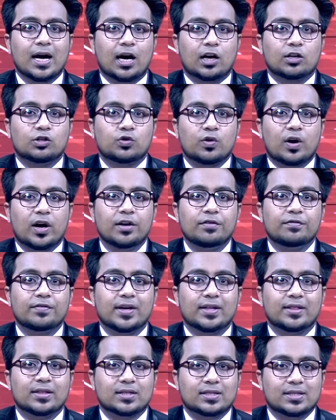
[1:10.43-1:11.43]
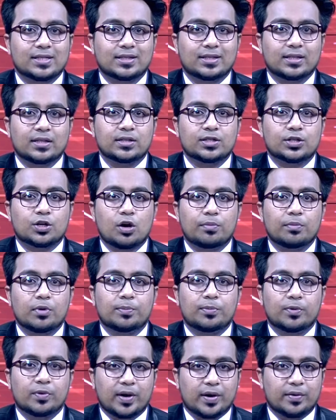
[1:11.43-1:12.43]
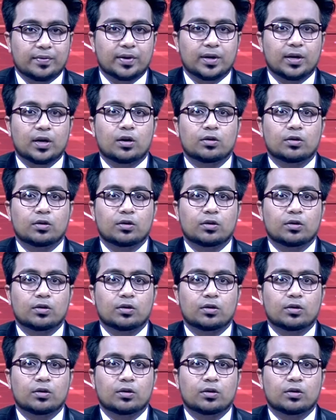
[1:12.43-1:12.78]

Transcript: a drive in the city's Kamalapur area